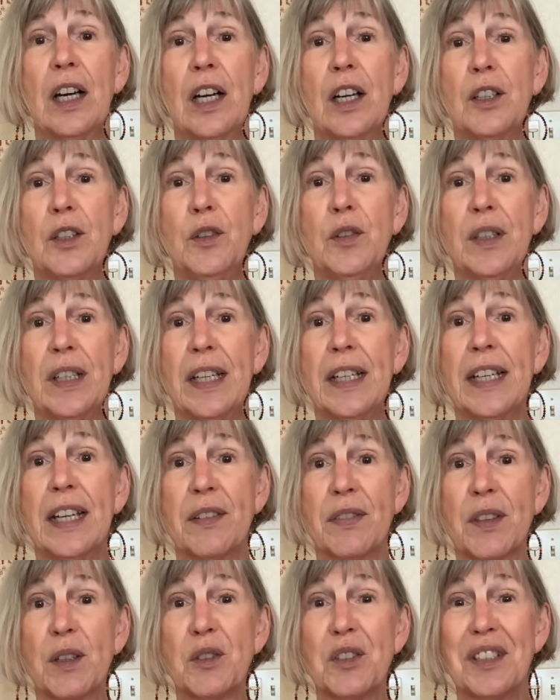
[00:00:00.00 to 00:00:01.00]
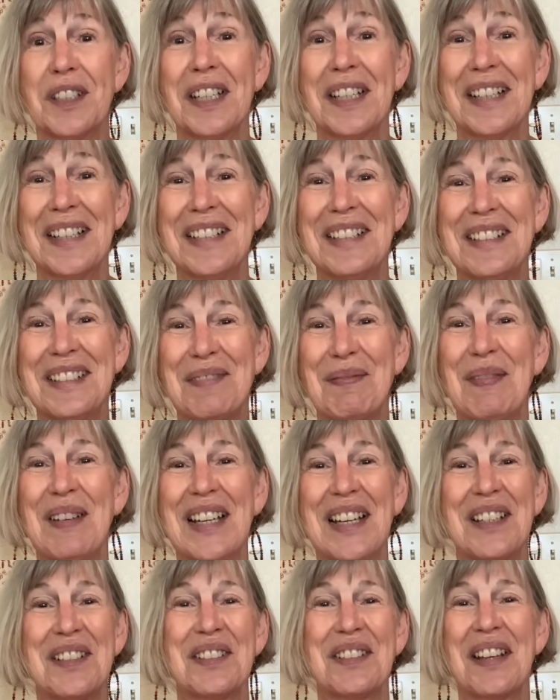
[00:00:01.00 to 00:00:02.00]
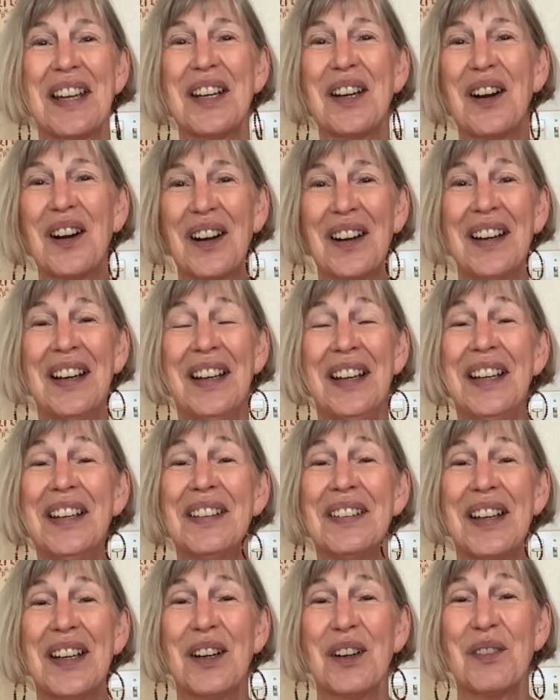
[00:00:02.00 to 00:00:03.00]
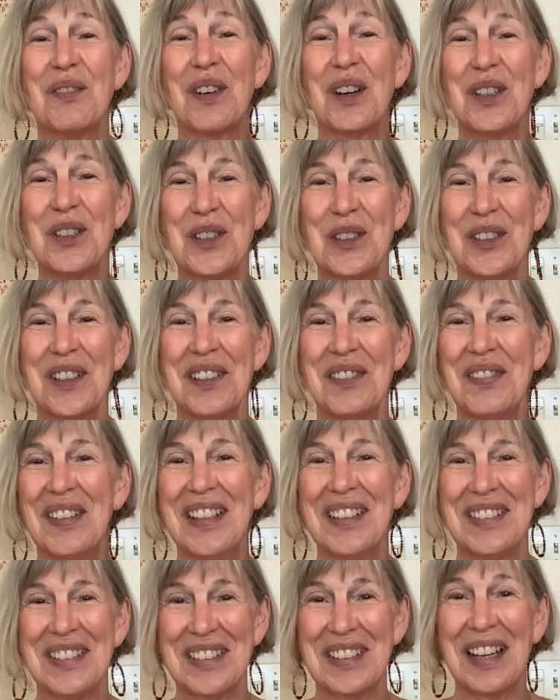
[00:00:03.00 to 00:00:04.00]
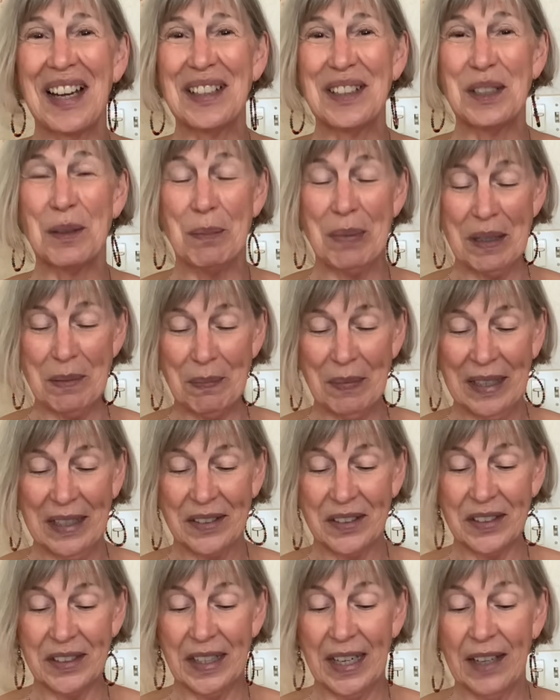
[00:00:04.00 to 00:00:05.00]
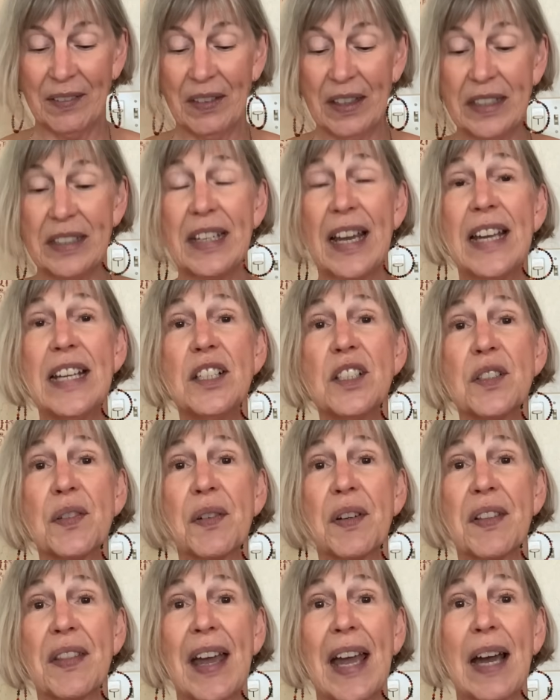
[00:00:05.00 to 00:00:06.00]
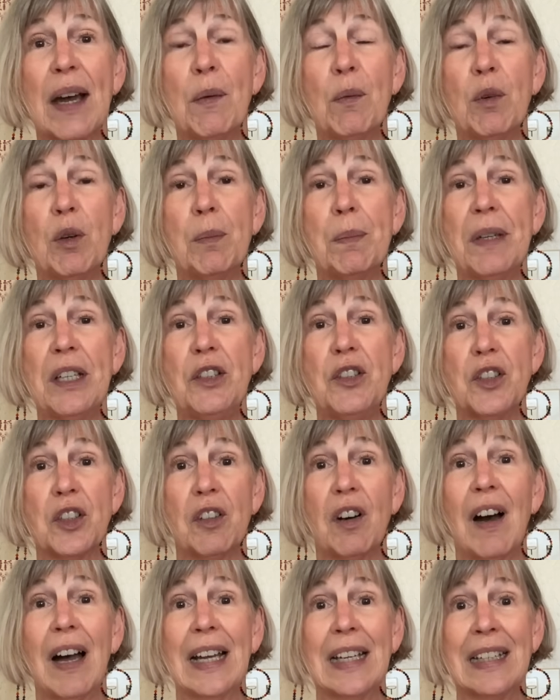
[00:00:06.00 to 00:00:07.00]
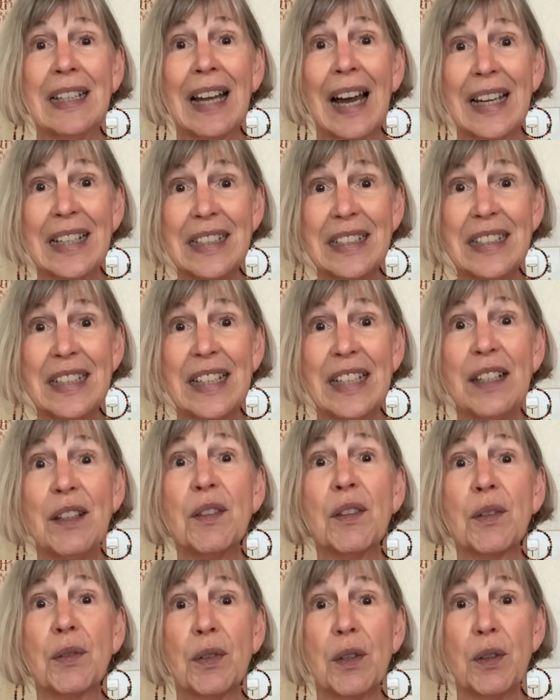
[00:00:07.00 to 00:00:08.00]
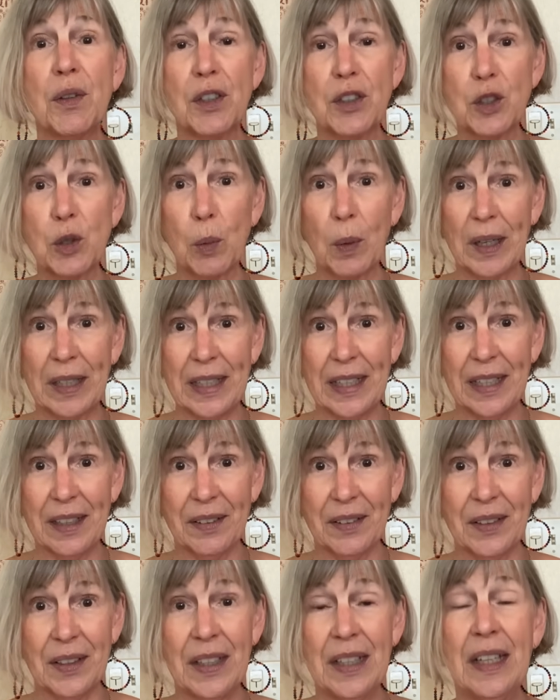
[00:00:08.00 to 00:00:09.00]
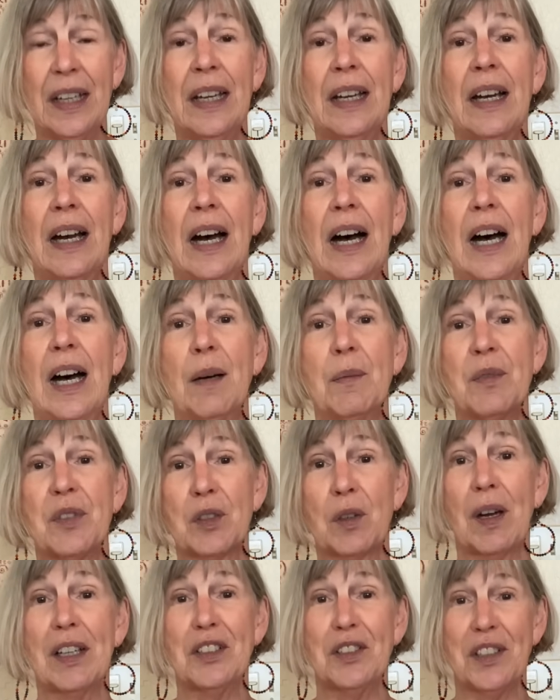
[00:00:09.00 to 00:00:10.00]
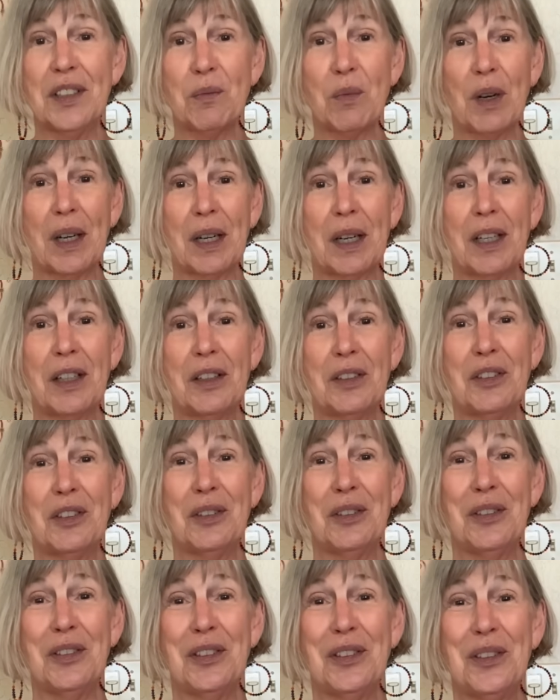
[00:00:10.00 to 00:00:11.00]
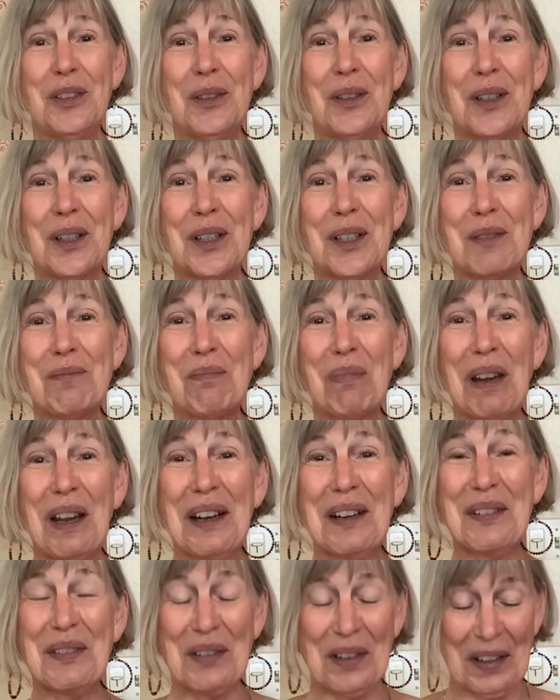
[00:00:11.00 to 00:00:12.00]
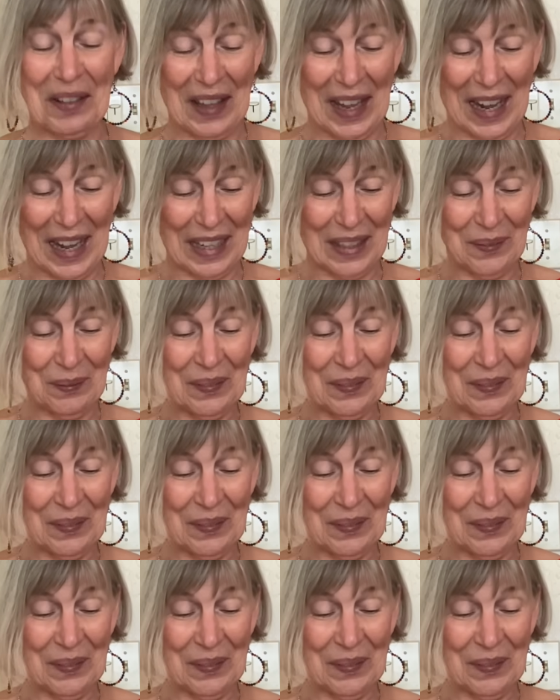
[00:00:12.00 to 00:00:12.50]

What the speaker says: you can get those tickets, because they are virtual events not to be missed. And the dates for that will be July 19th through the 20th. So I did want to do a good plug for that.